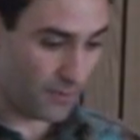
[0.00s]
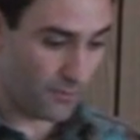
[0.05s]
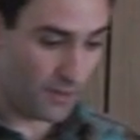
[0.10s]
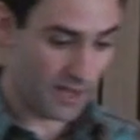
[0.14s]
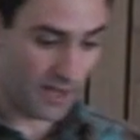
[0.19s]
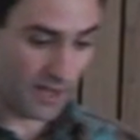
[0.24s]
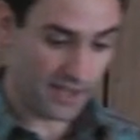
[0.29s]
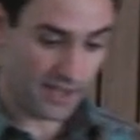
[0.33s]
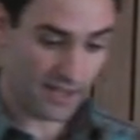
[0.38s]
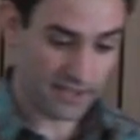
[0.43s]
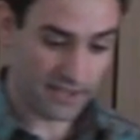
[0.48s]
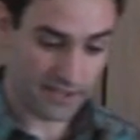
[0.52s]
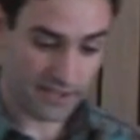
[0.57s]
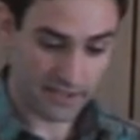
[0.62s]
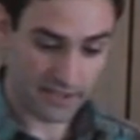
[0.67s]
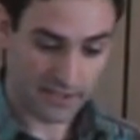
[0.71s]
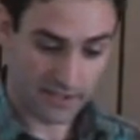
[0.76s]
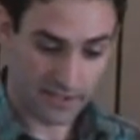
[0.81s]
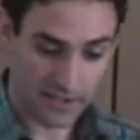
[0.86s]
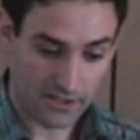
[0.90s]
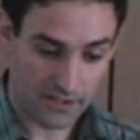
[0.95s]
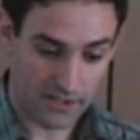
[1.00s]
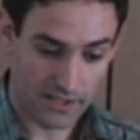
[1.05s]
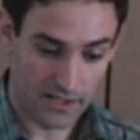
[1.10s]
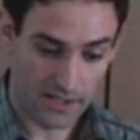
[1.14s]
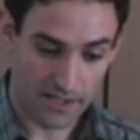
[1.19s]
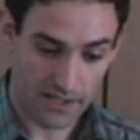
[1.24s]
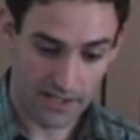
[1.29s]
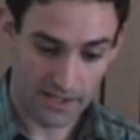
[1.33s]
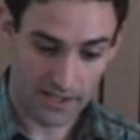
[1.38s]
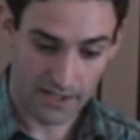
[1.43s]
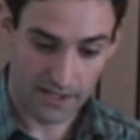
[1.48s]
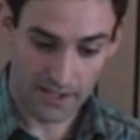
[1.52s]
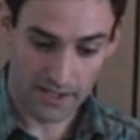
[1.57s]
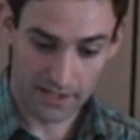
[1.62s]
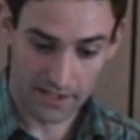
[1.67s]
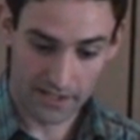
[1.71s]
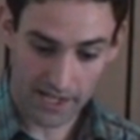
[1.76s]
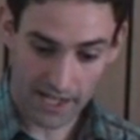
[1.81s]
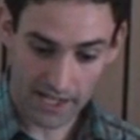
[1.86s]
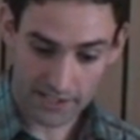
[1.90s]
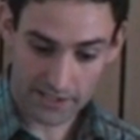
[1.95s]
the one hand,
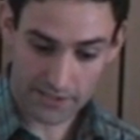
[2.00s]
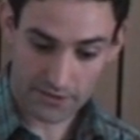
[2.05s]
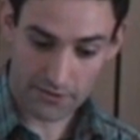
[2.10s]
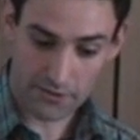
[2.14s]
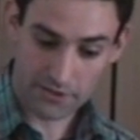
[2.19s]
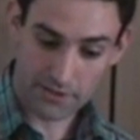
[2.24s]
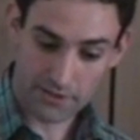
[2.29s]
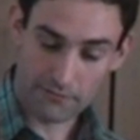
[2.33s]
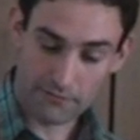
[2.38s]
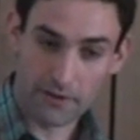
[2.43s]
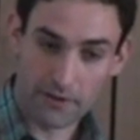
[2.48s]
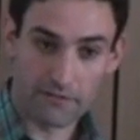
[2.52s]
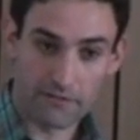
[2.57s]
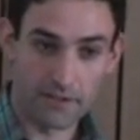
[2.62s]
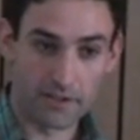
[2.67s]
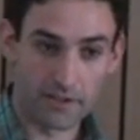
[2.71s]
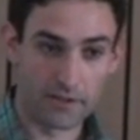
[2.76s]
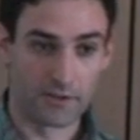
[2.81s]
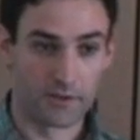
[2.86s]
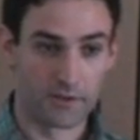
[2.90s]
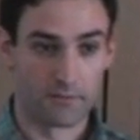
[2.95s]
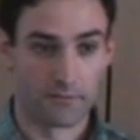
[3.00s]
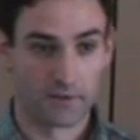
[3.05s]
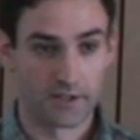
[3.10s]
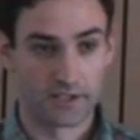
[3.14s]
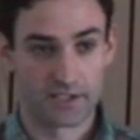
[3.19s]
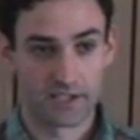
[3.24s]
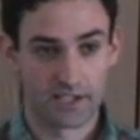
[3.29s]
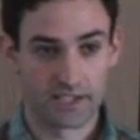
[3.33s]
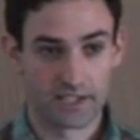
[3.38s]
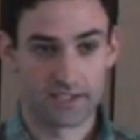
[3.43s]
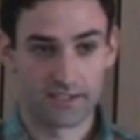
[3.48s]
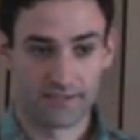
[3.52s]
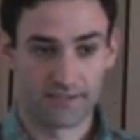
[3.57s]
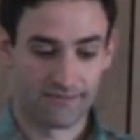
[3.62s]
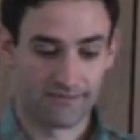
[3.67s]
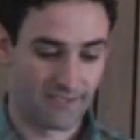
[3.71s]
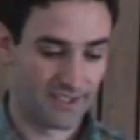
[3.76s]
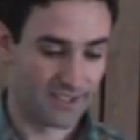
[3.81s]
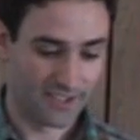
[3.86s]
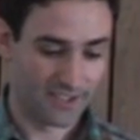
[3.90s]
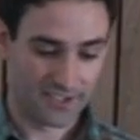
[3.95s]
not searching for equilibrium, but
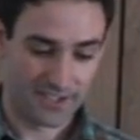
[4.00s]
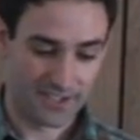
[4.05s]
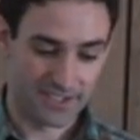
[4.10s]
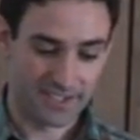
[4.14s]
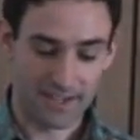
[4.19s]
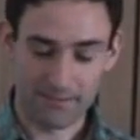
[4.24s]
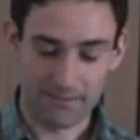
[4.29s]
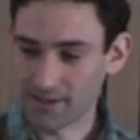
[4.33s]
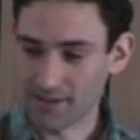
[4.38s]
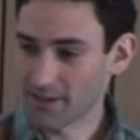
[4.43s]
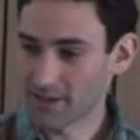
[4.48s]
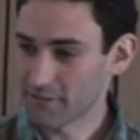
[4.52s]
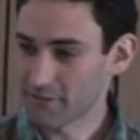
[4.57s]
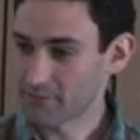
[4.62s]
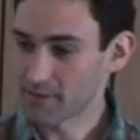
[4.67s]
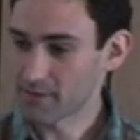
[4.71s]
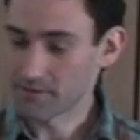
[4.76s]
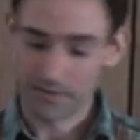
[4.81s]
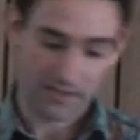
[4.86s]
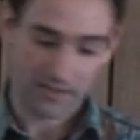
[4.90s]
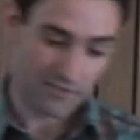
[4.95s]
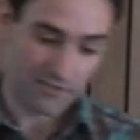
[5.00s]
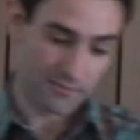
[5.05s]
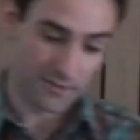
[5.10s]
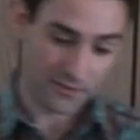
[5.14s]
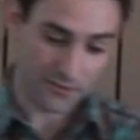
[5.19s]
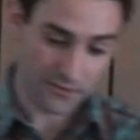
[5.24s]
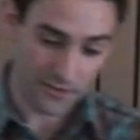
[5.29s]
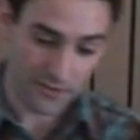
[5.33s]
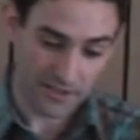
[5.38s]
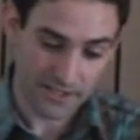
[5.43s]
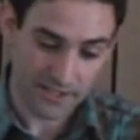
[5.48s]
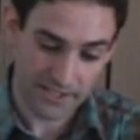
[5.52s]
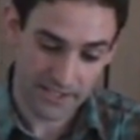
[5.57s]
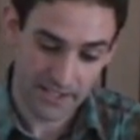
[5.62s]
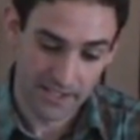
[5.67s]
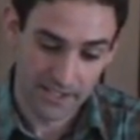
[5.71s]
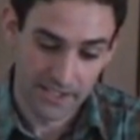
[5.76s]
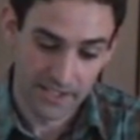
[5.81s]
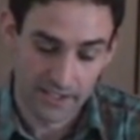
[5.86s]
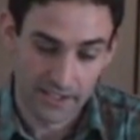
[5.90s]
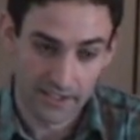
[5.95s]
not just Amy, a lot of people have been doing this,
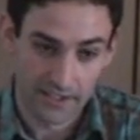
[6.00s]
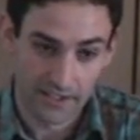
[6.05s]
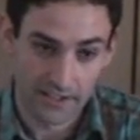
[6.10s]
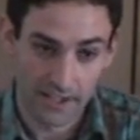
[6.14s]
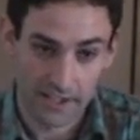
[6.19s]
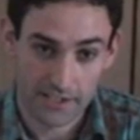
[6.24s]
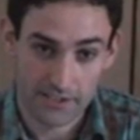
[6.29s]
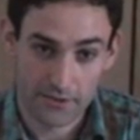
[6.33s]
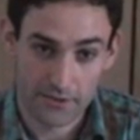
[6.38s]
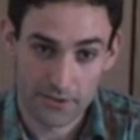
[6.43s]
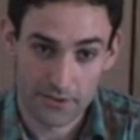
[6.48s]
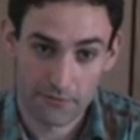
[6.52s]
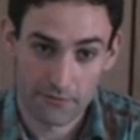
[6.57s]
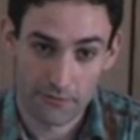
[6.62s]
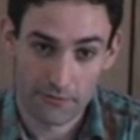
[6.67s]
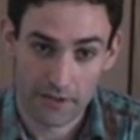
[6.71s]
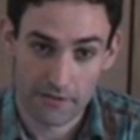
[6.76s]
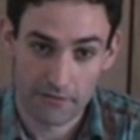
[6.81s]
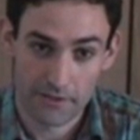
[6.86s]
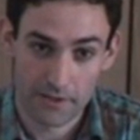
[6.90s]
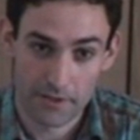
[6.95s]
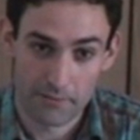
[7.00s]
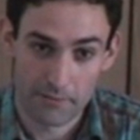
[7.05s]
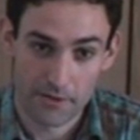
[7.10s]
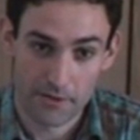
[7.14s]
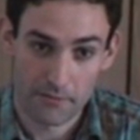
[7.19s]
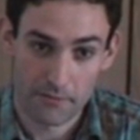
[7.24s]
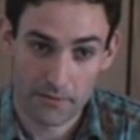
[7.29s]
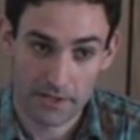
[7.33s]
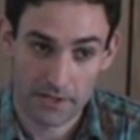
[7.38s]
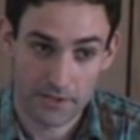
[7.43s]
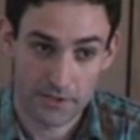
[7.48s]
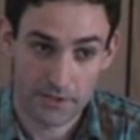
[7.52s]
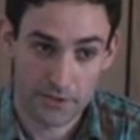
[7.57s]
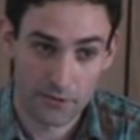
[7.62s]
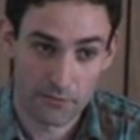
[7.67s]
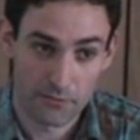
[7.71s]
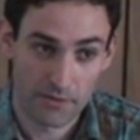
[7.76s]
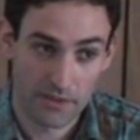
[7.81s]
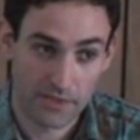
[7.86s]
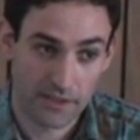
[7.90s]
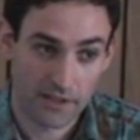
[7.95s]
not searching for equilibrium, but
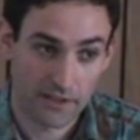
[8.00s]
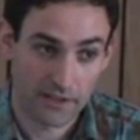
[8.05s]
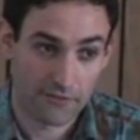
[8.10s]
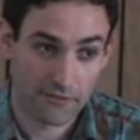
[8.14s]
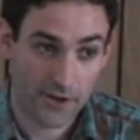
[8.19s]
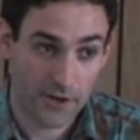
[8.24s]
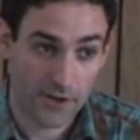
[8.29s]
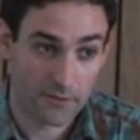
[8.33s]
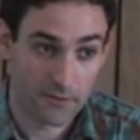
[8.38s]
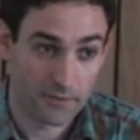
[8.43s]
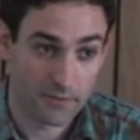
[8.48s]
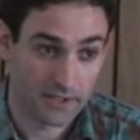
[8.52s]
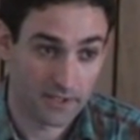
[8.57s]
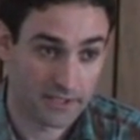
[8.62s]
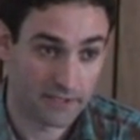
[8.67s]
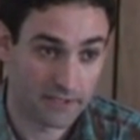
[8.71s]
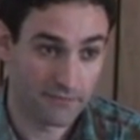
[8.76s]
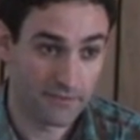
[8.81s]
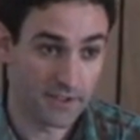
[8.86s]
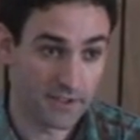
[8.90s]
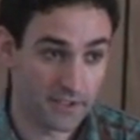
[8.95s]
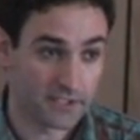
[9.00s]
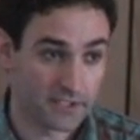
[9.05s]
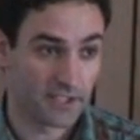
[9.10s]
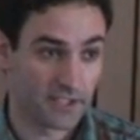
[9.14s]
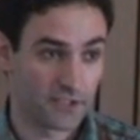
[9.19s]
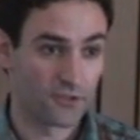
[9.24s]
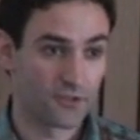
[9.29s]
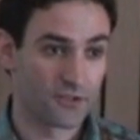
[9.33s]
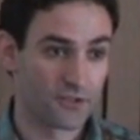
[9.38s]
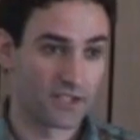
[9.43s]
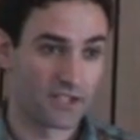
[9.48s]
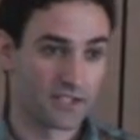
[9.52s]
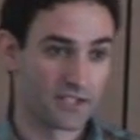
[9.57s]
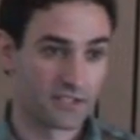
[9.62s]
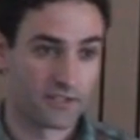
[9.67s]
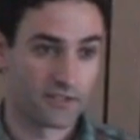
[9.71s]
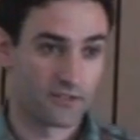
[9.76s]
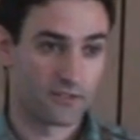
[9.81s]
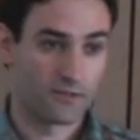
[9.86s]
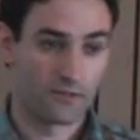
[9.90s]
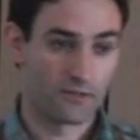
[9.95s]
assuming the environment is fixed and you're just